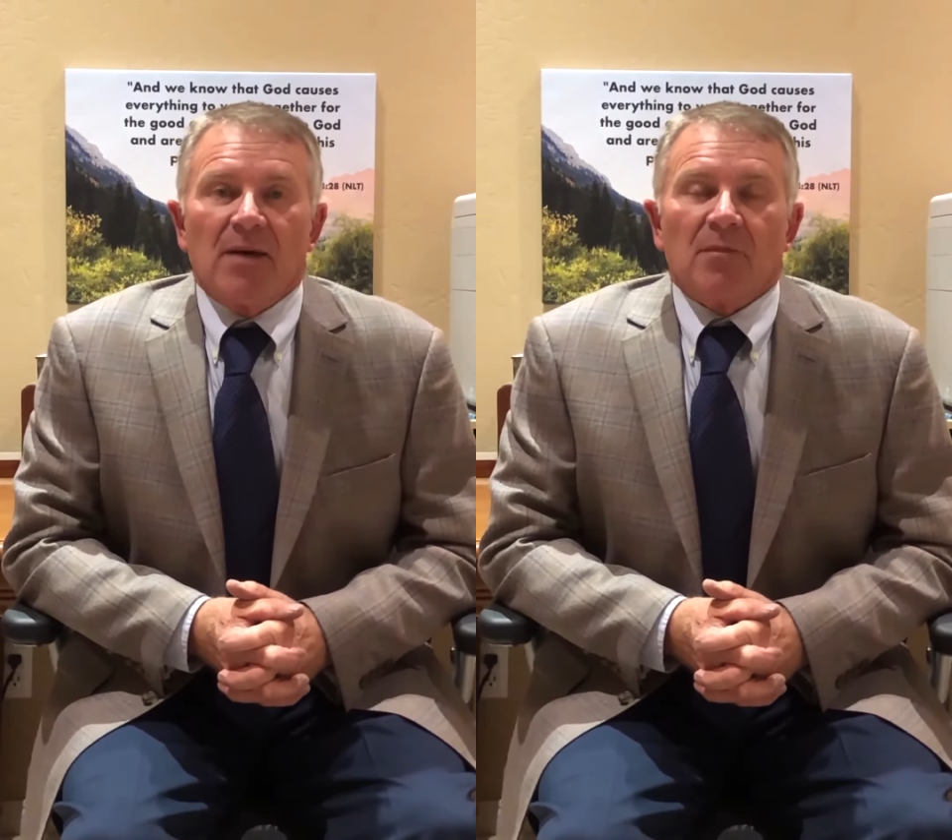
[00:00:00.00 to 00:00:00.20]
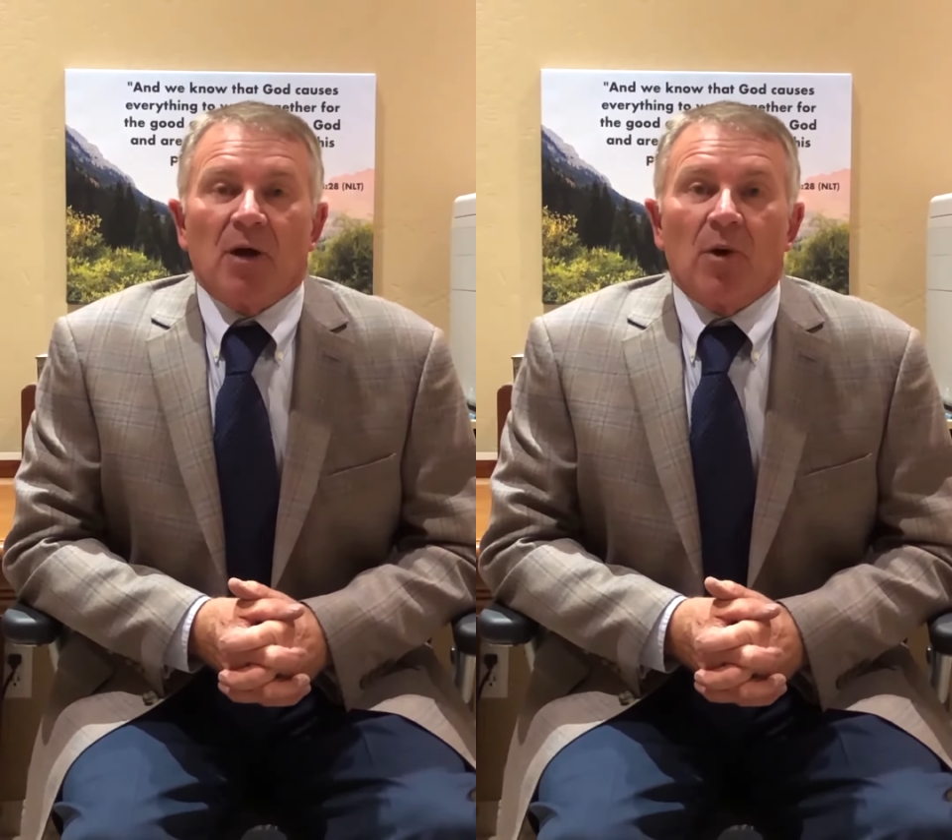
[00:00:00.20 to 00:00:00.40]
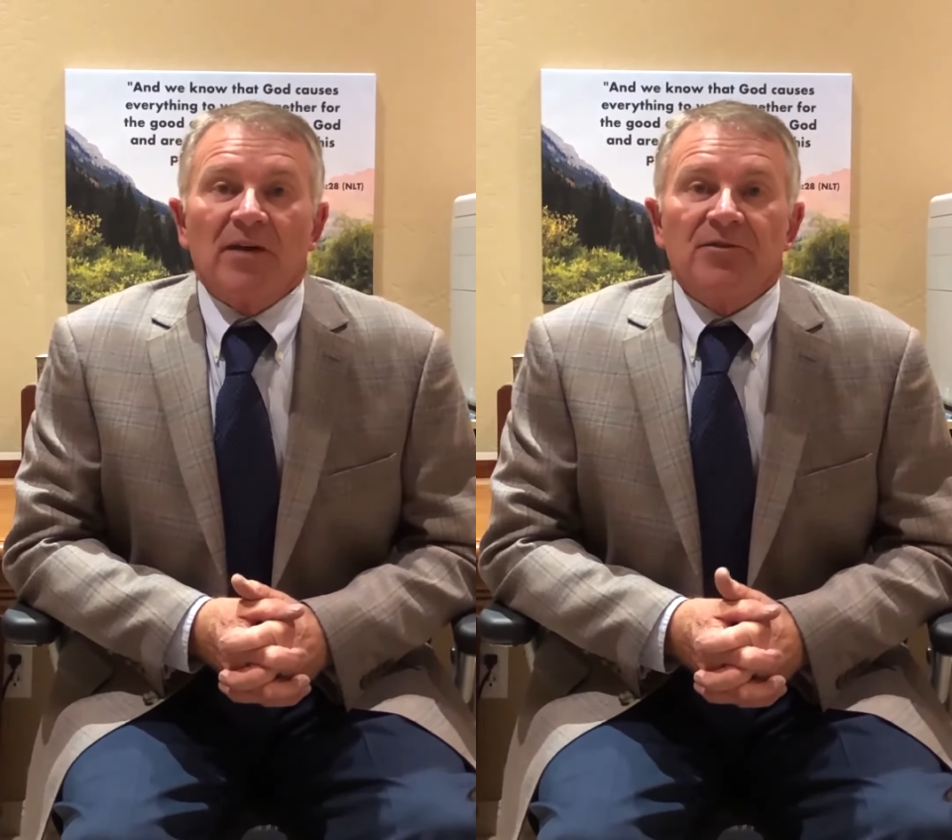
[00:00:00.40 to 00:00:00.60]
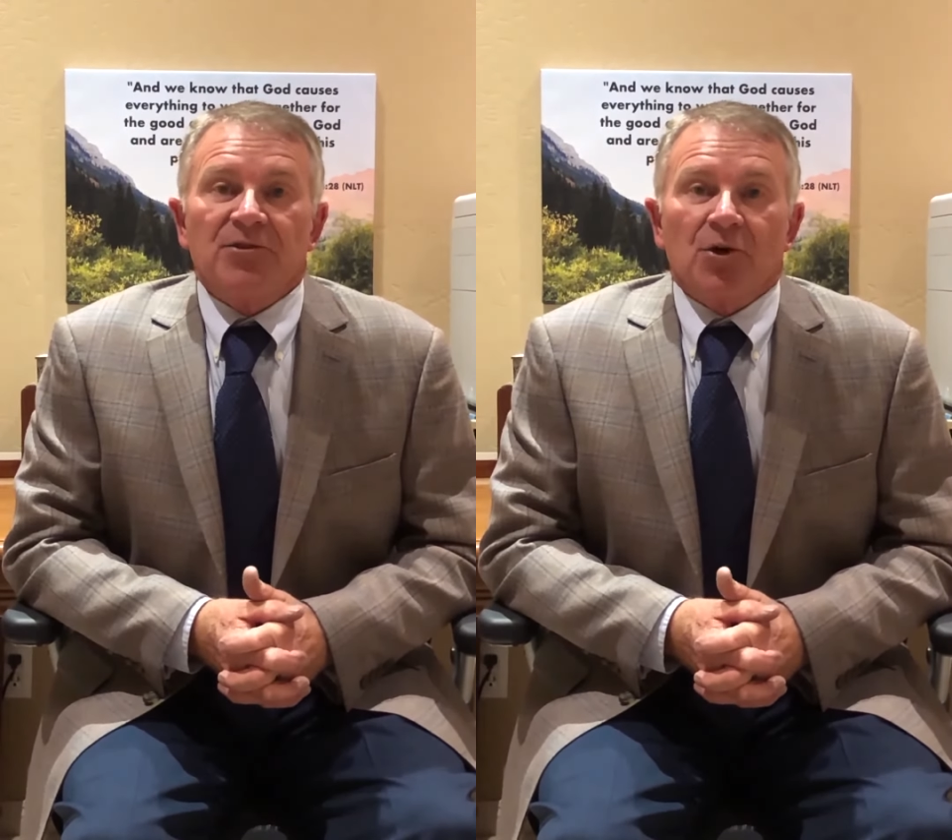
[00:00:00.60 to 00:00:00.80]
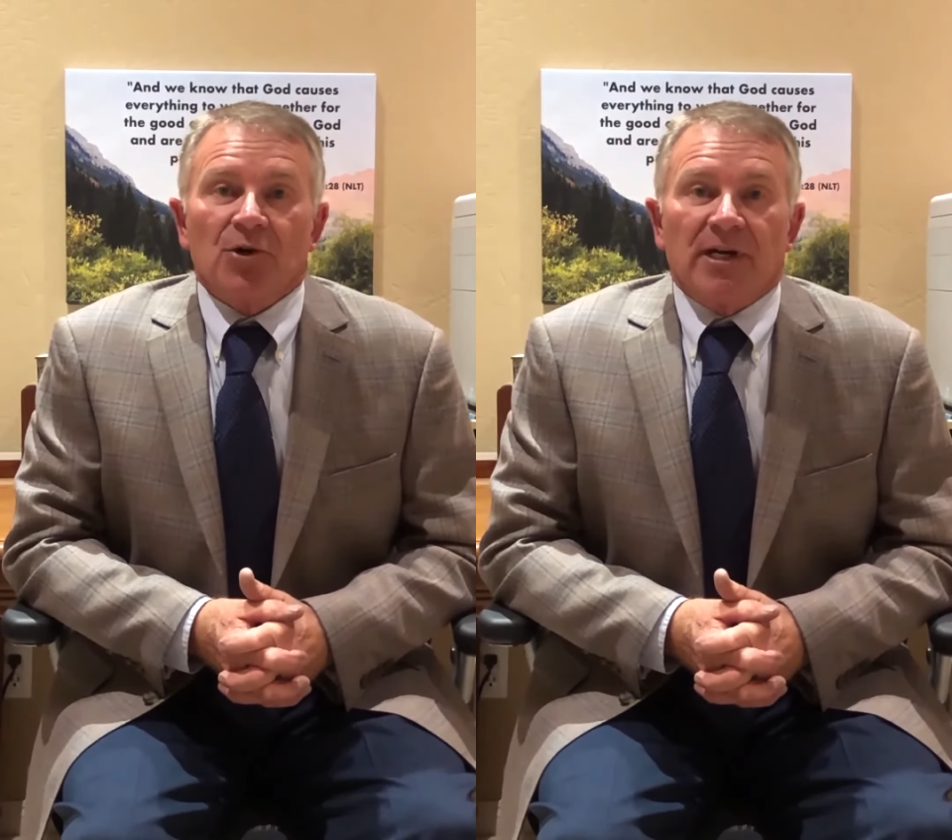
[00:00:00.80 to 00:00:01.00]
My
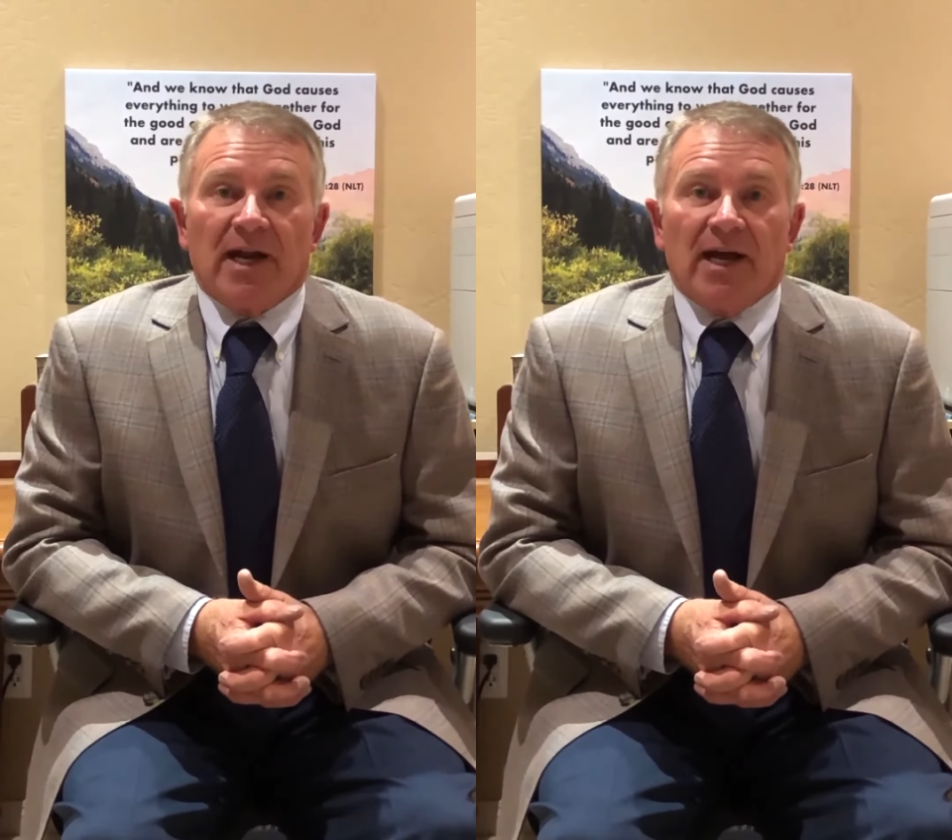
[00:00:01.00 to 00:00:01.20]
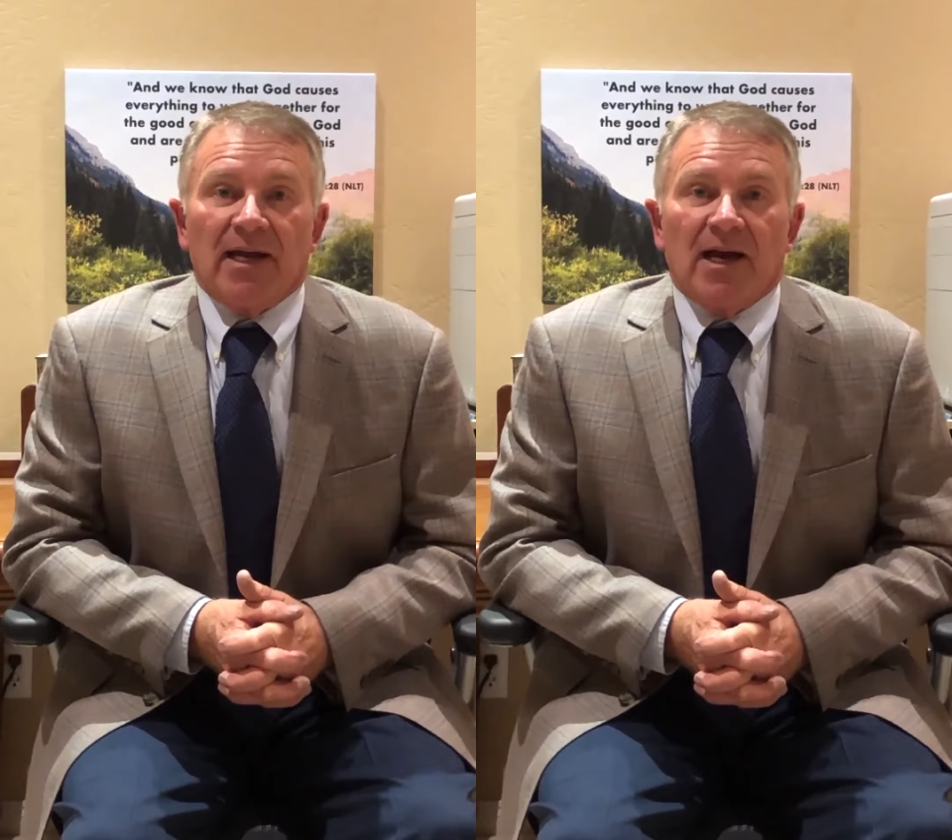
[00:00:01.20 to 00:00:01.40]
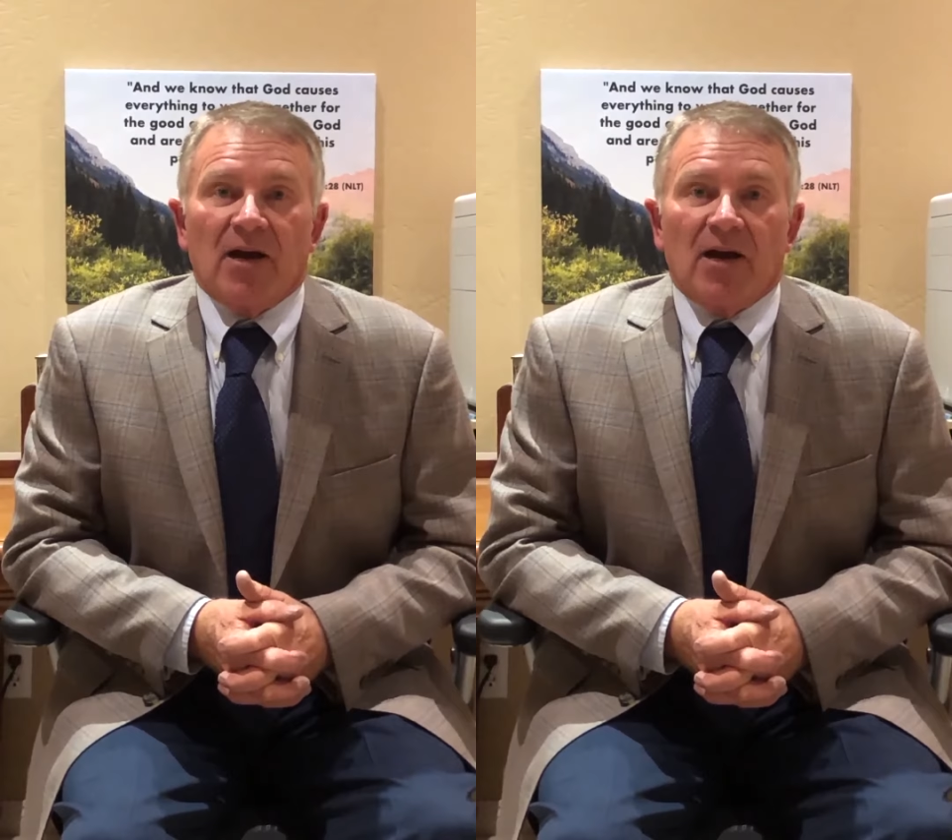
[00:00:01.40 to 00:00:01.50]
wife Joan and I